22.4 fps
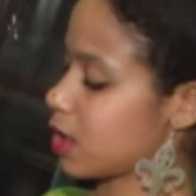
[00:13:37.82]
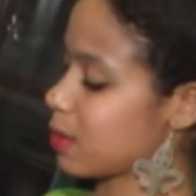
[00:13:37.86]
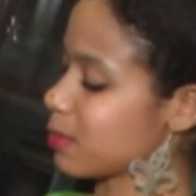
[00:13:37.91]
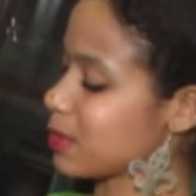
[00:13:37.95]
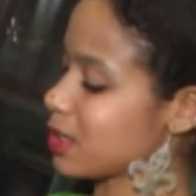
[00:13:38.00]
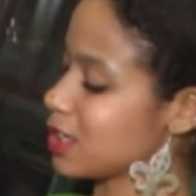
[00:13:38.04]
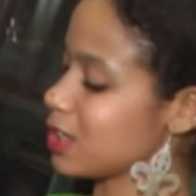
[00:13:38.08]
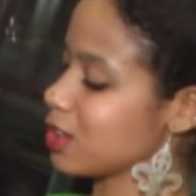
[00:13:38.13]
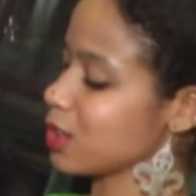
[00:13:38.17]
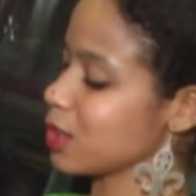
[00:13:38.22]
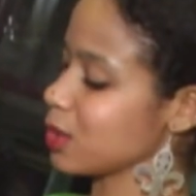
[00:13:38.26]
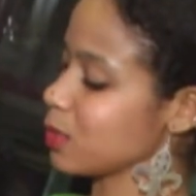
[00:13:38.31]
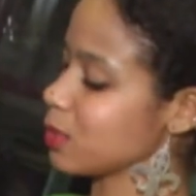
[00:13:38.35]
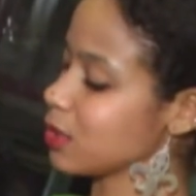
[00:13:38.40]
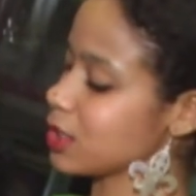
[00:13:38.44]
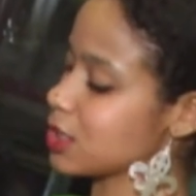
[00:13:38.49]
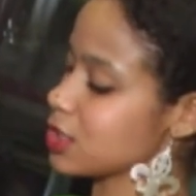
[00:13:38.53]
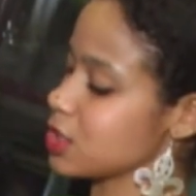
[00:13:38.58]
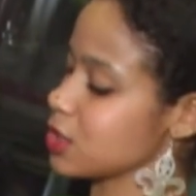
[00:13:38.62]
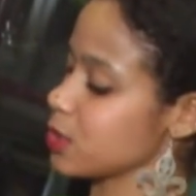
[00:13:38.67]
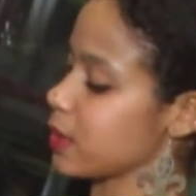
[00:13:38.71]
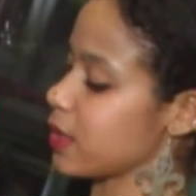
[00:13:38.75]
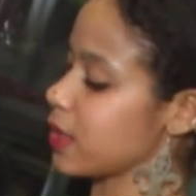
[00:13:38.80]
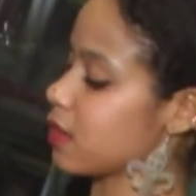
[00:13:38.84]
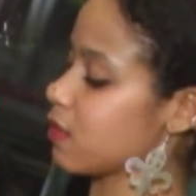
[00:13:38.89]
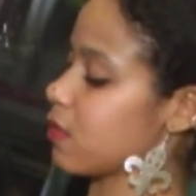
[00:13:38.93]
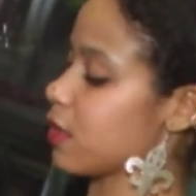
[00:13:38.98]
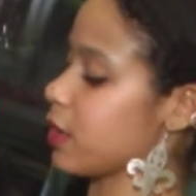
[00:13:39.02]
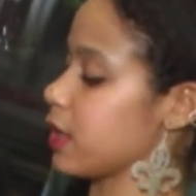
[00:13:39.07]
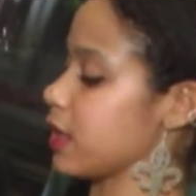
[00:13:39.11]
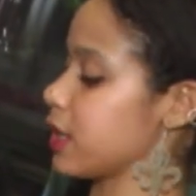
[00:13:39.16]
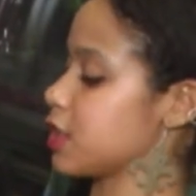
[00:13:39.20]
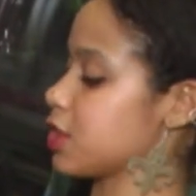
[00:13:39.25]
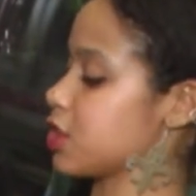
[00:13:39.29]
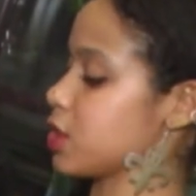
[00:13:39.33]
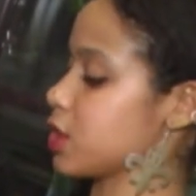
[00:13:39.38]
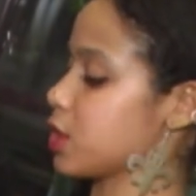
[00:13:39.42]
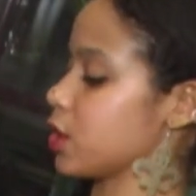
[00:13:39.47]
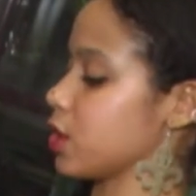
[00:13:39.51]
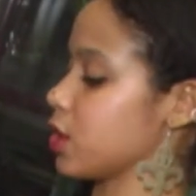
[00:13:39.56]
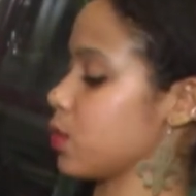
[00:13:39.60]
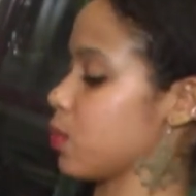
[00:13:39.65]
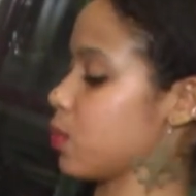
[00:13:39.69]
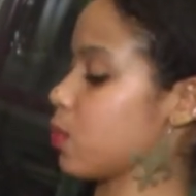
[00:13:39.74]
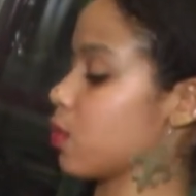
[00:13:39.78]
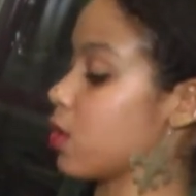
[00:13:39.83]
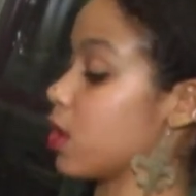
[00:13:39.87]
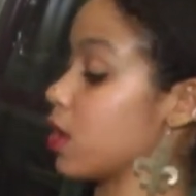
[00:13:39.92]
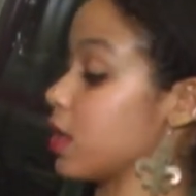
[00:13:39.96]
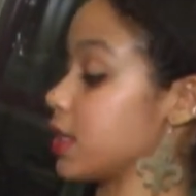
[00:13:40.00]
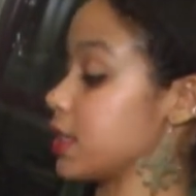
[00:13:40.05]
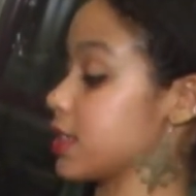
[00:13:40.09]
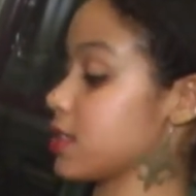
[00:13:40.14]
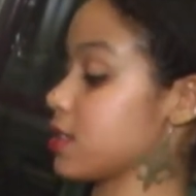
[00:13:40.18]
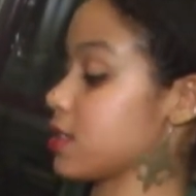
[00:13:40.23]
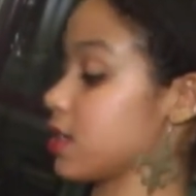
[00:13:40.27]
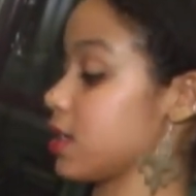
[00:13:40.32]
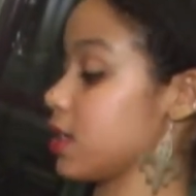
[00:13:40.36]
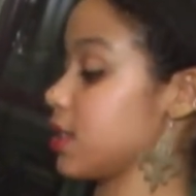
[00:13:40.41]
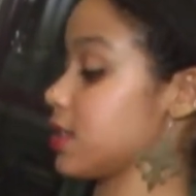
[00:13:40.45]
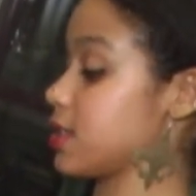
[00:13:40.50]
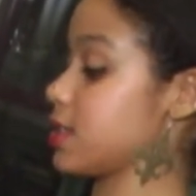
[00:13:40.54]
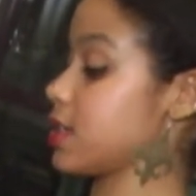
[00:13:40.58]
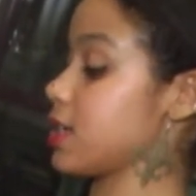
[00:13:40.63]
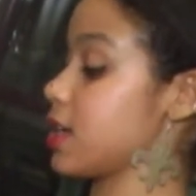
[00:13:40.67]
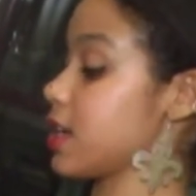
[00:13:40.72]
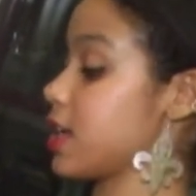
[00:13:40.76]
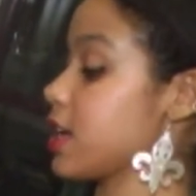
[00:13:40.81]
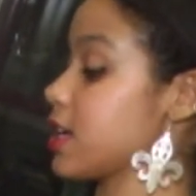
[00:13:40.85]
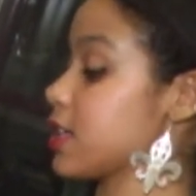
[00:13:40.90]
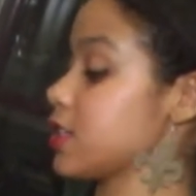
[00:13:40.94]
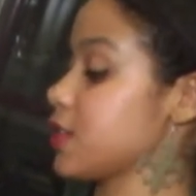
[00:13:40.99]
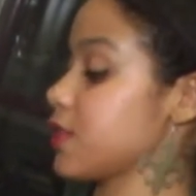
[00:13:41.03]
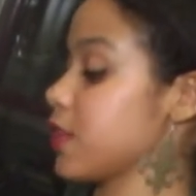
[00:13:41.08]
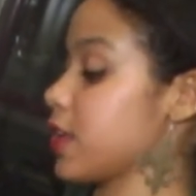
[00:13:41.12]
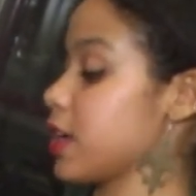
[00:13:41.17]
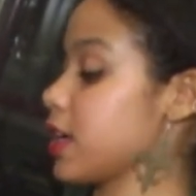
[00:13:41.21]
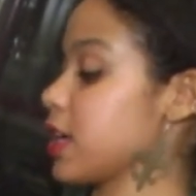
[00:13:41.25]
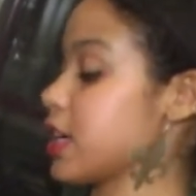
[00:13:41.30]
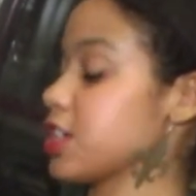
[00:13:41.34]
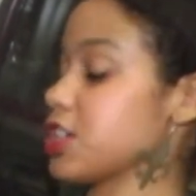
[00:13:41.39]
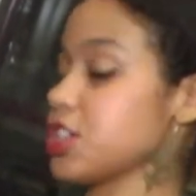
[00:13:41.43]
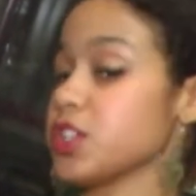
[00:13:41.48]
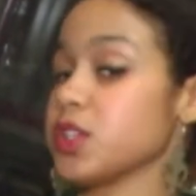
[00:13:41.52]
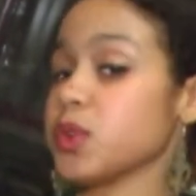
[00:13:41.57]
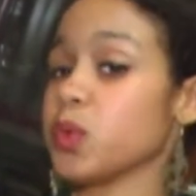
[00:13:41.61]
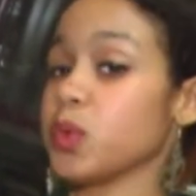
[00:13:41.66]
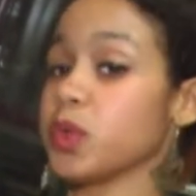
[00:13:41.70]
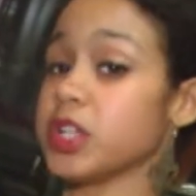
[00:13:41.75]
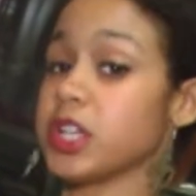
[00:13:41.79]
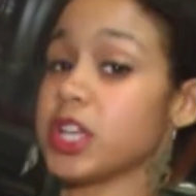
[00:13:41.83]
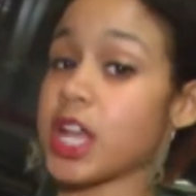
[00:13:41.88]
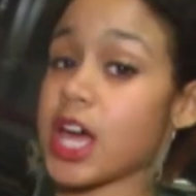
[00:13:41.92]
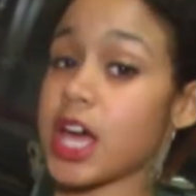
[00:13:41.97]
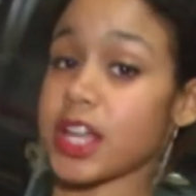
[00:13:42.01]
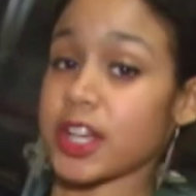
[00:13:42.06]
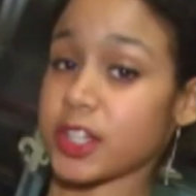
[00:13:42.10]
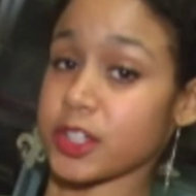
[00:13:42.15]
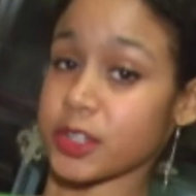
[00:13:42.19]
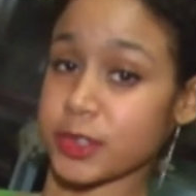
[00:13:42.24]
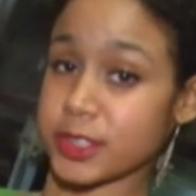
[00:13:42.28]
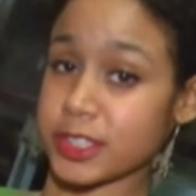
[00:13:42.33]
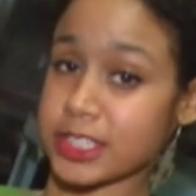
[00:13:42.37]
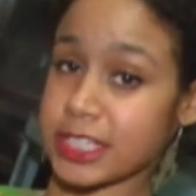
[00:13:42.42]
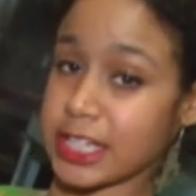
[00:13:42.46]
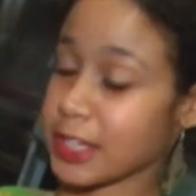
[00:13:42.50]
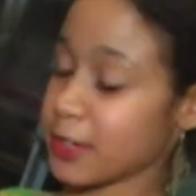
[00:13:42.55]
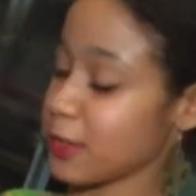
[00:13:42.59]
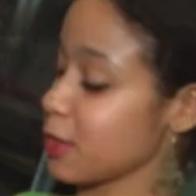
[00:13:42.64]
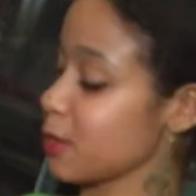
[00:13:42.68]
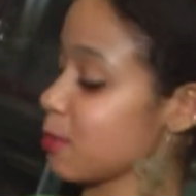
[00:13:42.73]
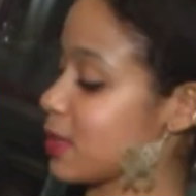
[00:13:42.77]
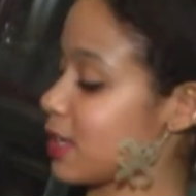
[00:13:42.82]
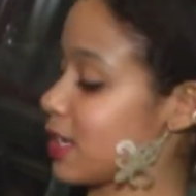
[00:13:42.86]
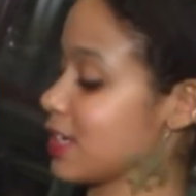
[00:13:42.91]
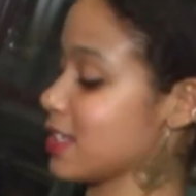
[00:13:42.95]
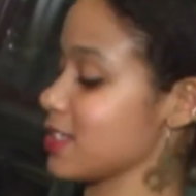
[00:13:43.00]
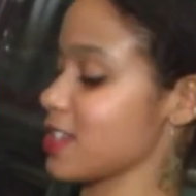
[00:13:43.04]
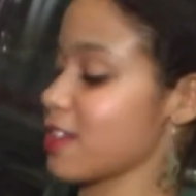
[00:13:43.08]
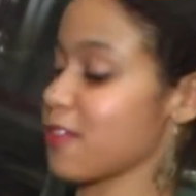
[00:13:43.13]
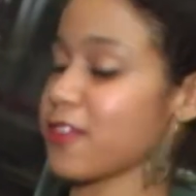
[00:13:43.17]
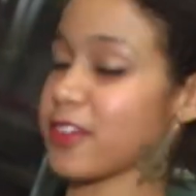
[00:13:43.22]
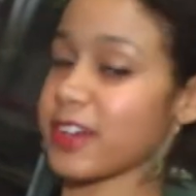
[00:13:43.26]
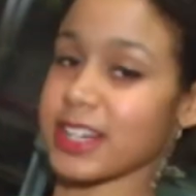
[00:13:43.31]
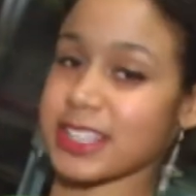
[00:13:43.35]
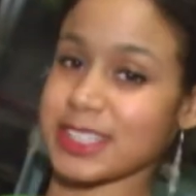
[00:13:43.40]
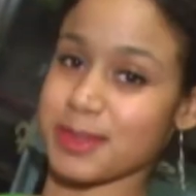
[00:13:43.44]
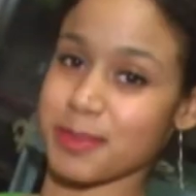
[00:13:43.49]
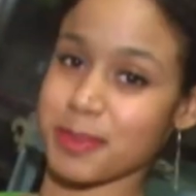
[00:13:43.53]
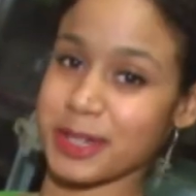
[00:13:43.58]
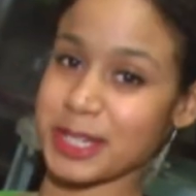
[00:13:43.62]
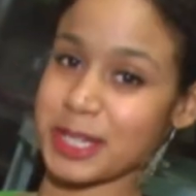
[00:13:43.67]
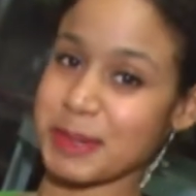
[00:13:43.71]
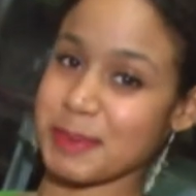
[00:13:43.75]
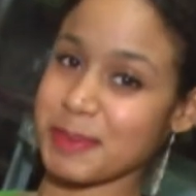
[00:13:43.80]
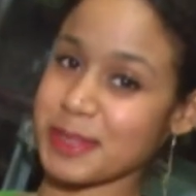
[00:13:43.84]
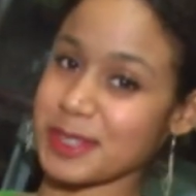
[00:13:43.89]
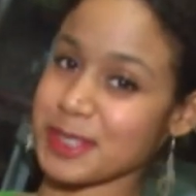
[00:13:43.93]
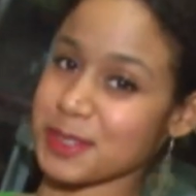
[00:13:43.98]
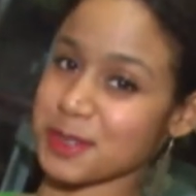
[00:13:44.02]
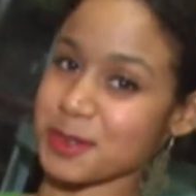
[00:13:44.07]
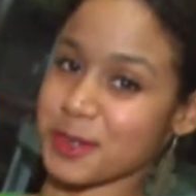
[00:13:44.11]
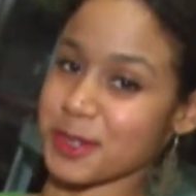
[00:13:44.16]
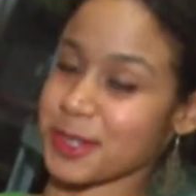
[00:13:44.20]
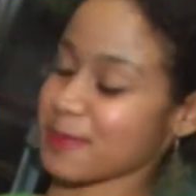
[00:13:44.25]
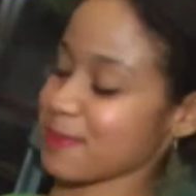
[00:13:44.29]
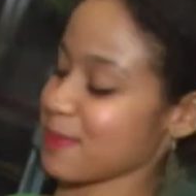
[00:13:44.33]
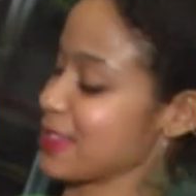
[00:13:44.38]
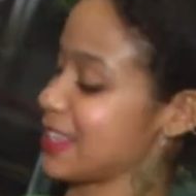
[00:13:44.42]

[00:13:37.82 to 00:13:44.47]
I mean you can really do any variation you want. And today's variation will not include celery because I forgot to pick it up at the store.